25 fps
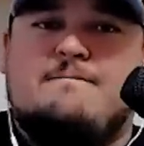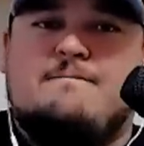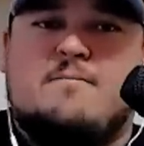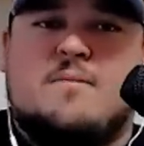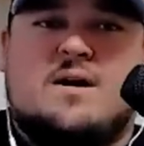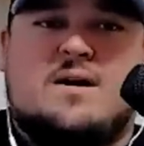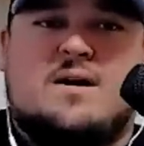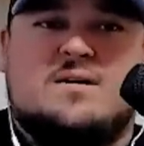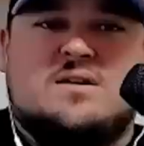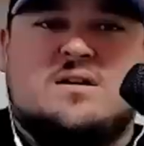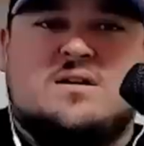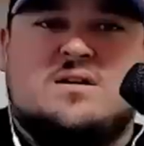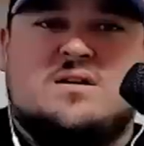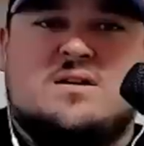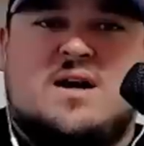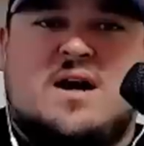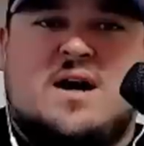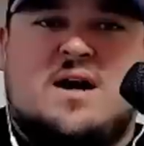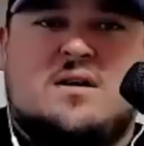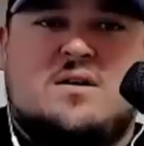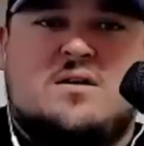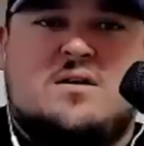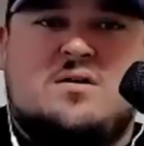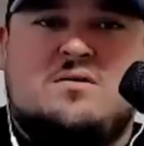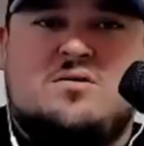Cause it's
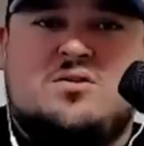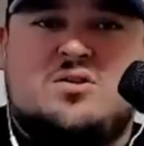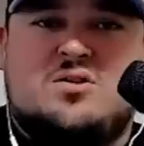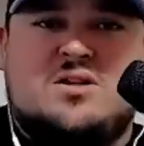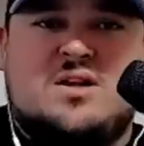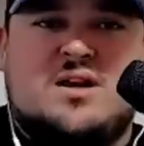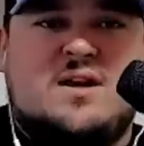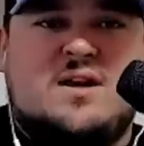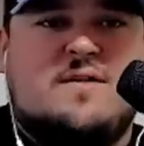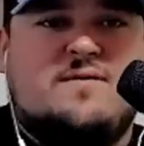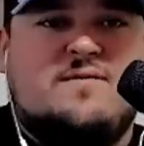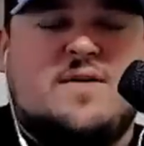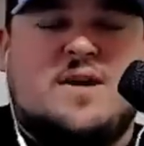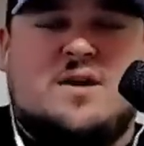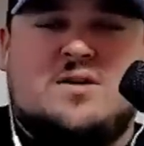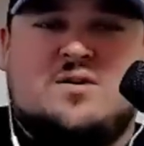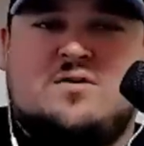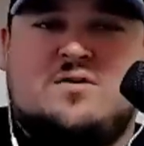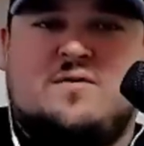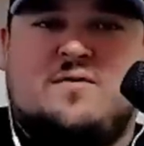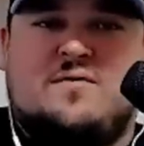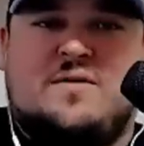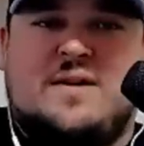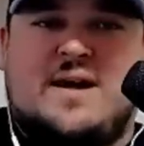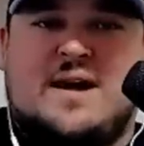not too stiff, not
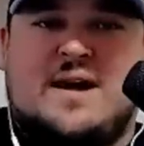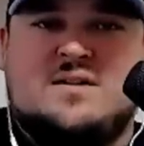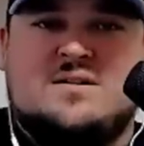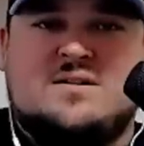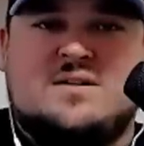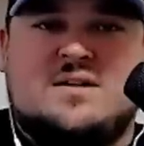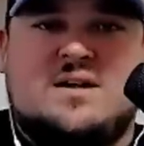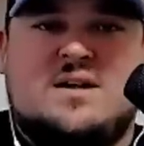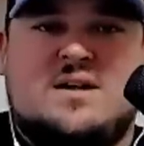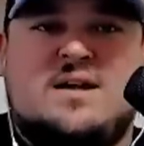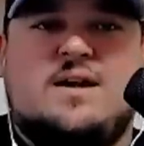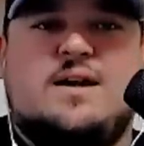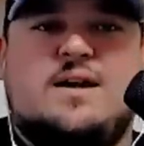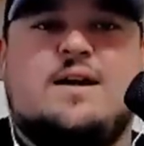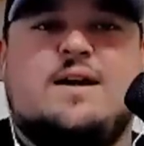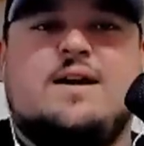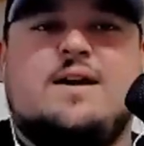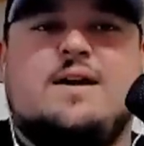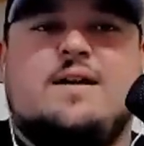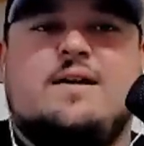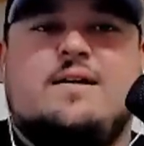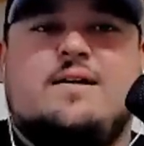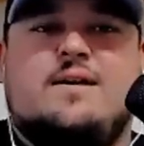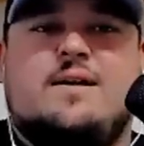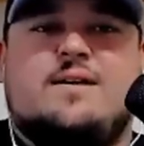too flexy.
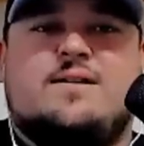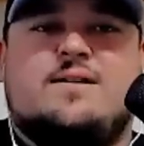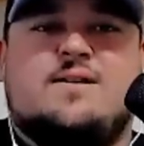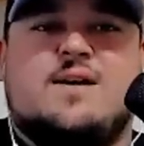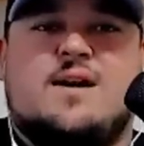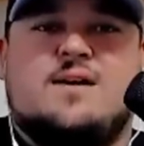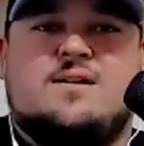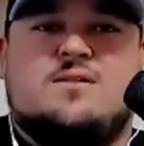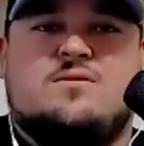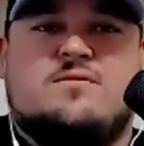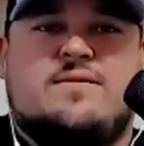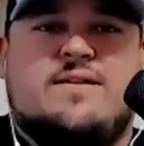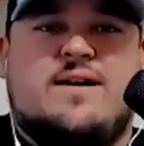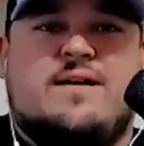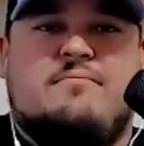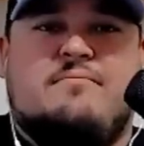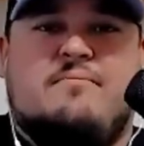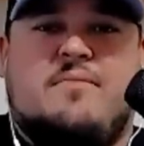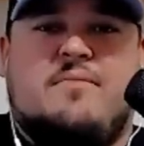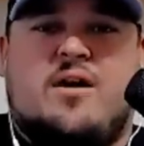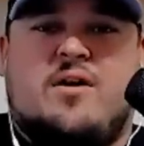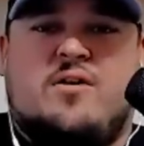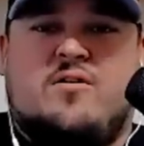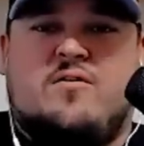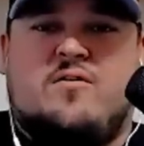It's got sort of that
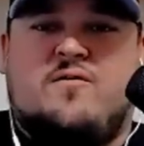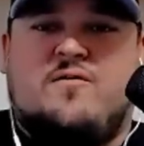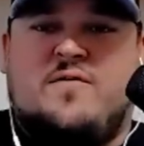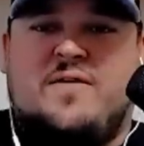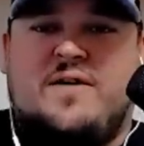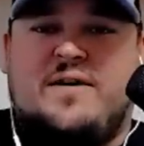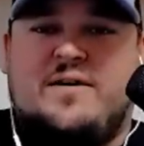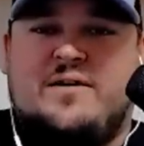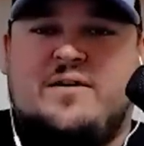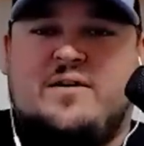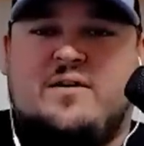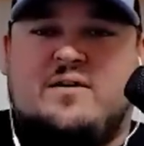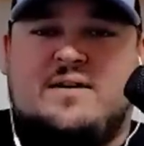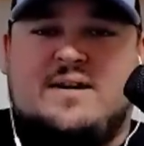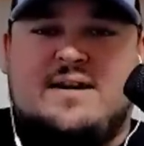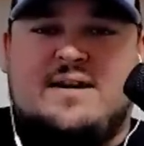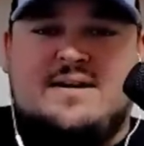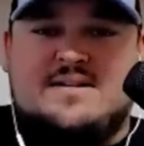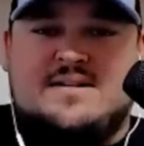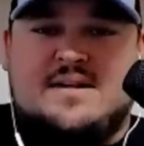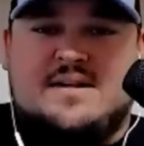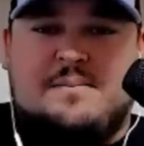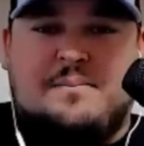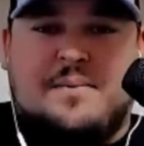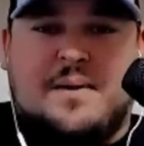modern feel,
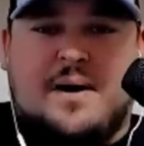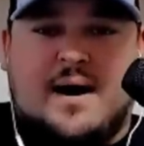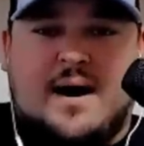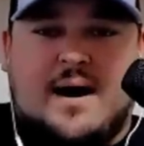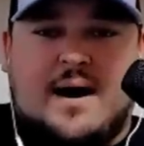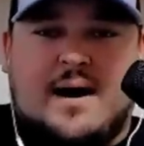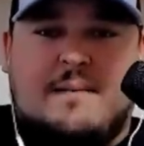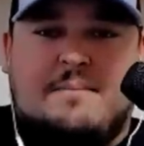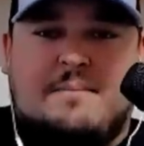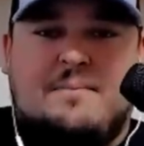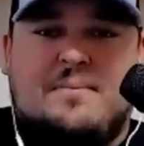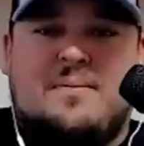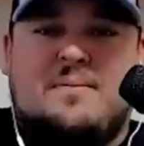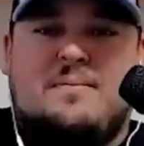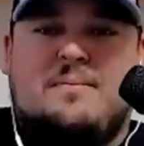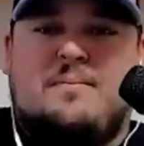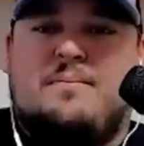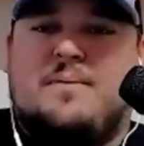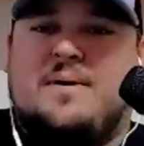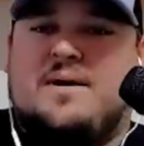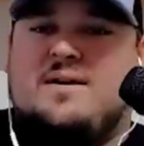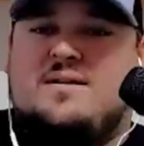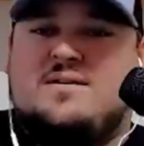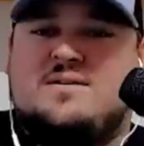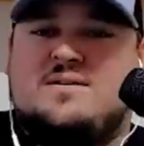easy pop,
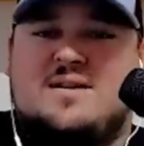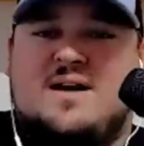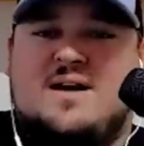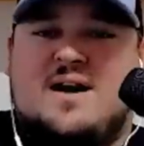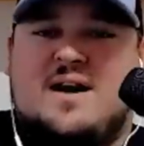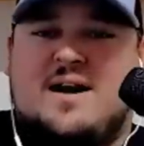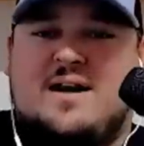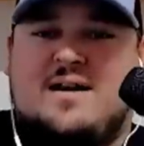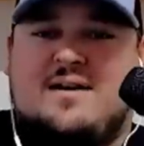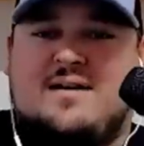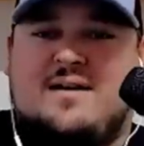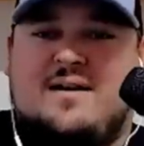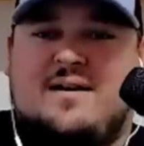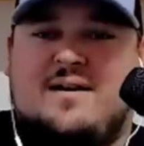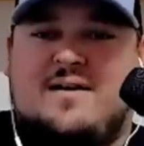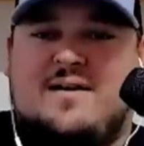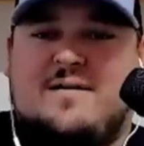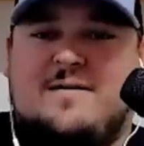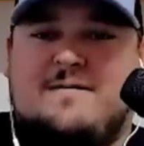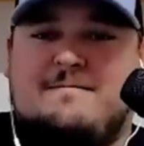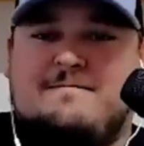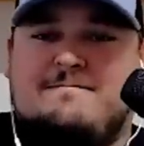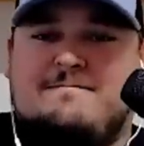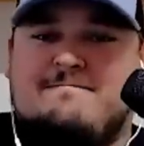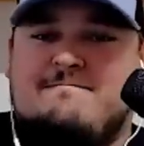but it's not,
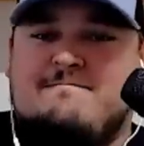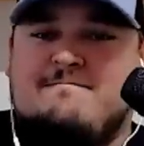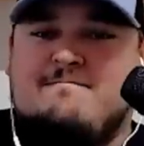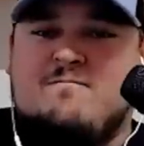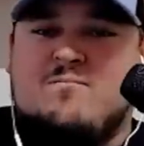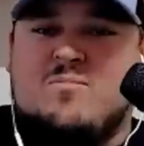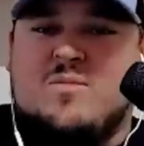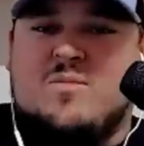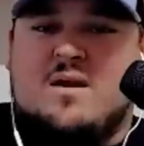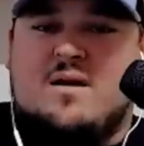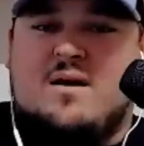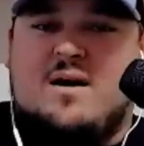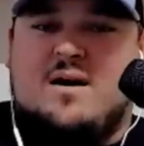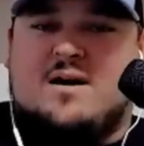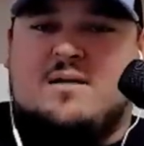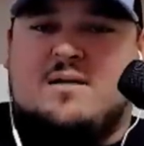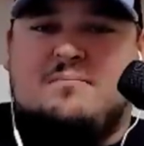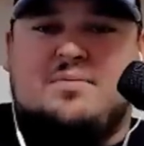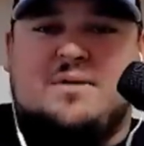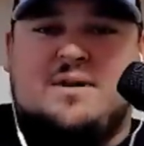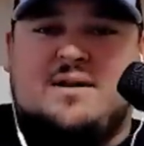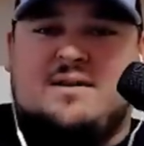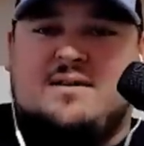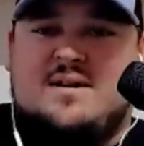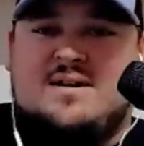a
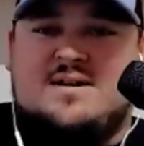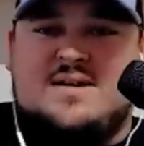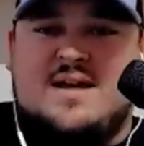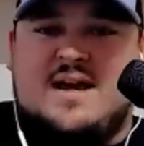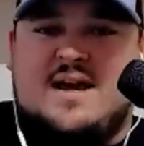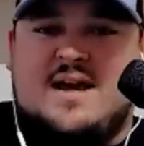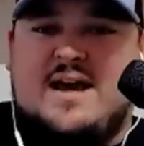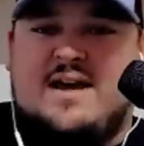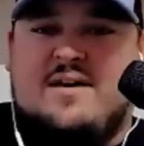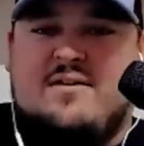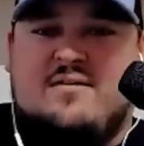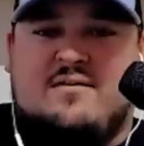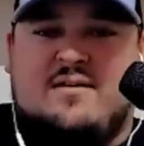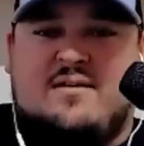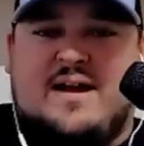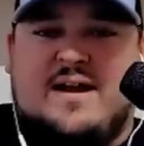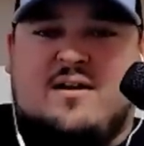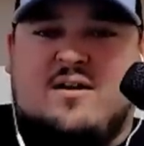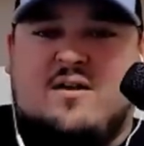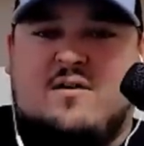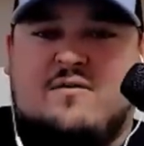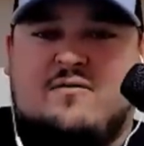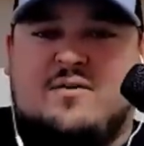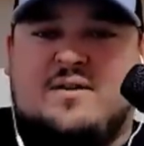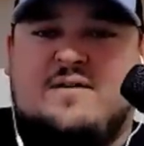completely dead or like
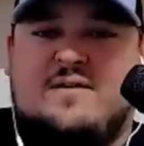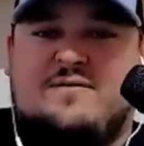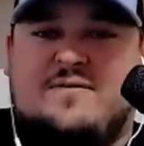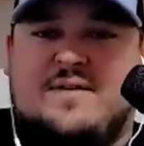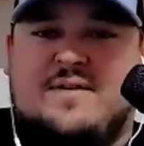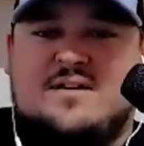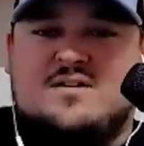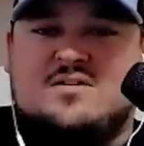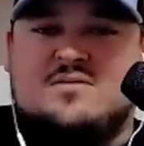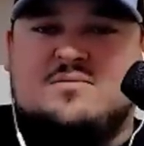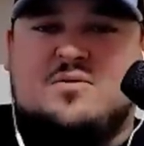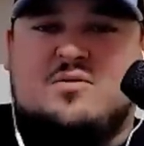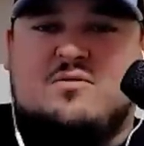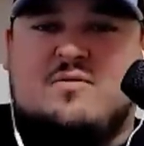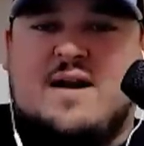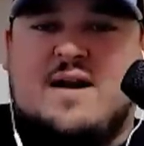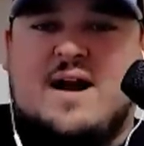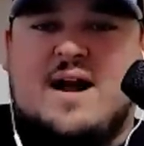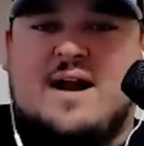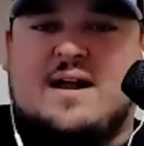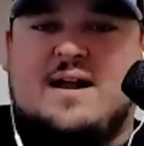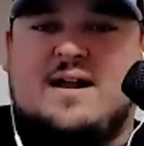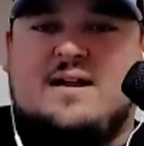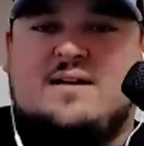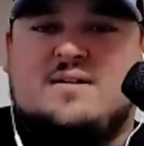overly flexible
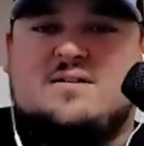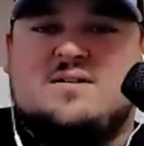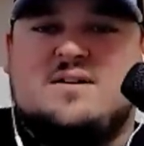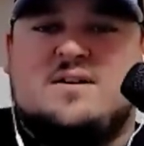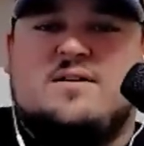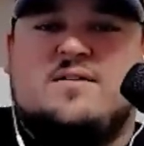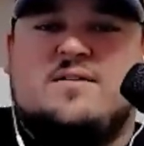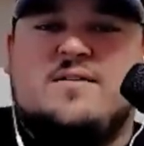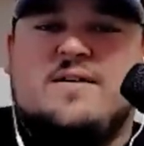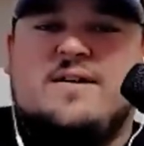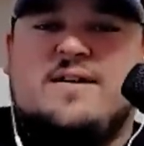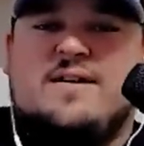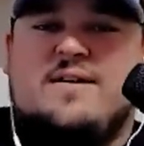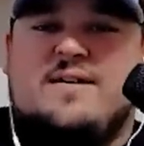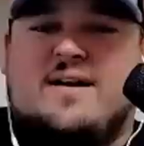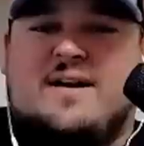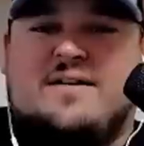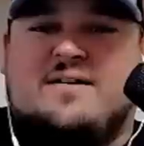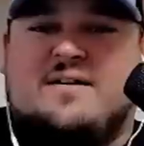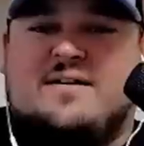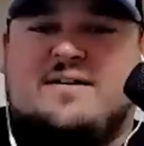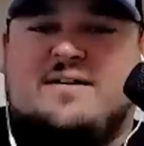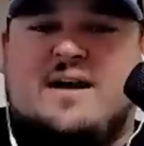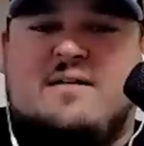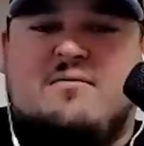racket. So I
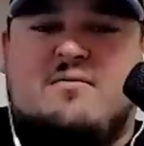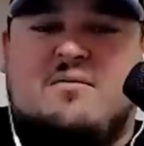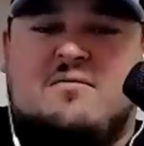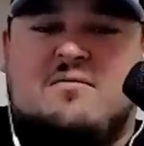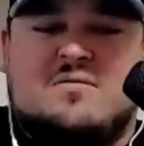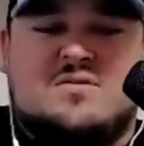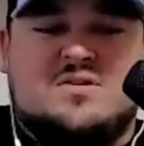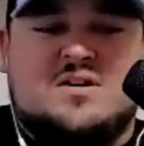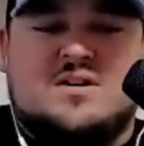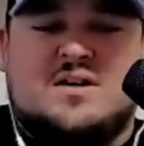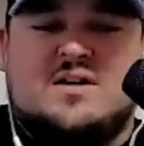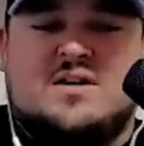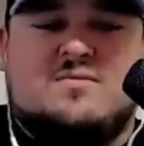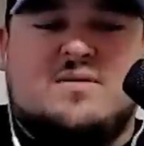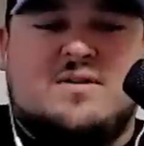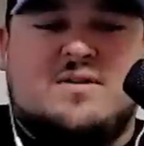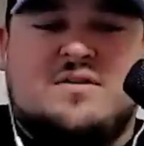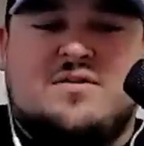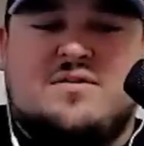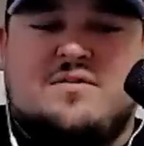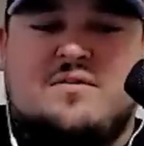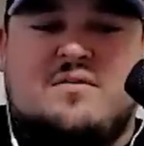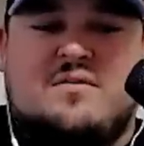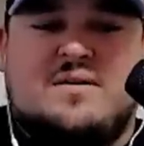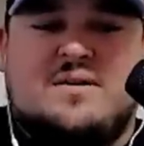thought that one was a good one to
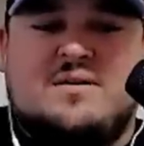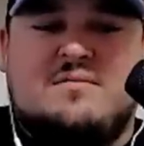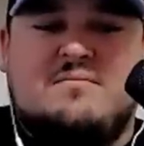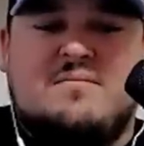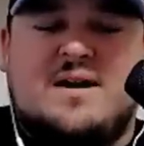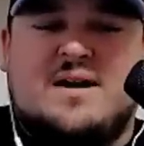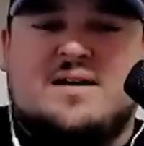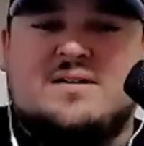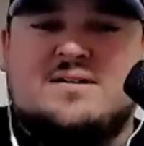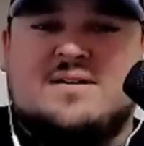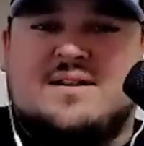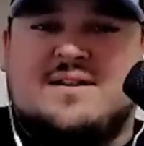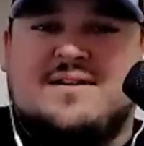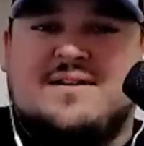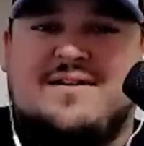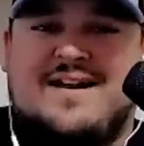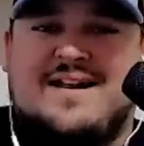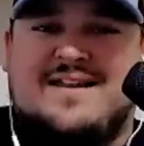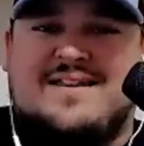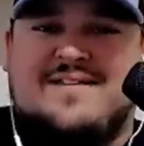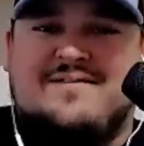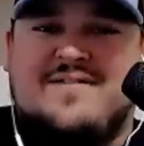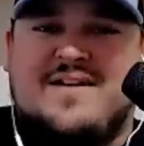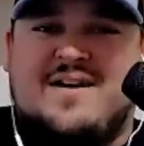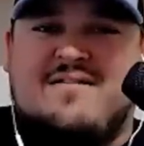throw in the mix at
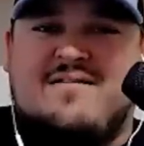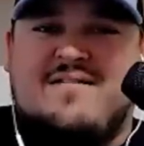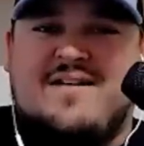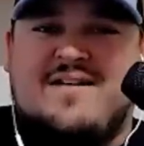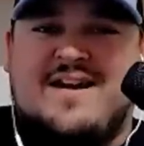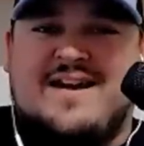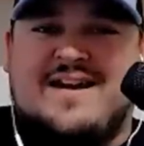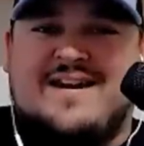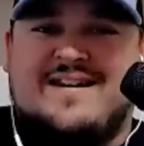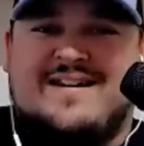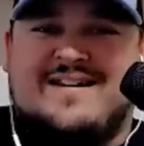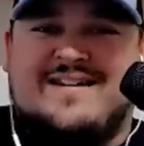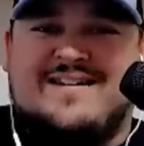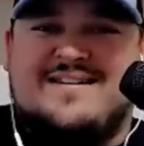the very end,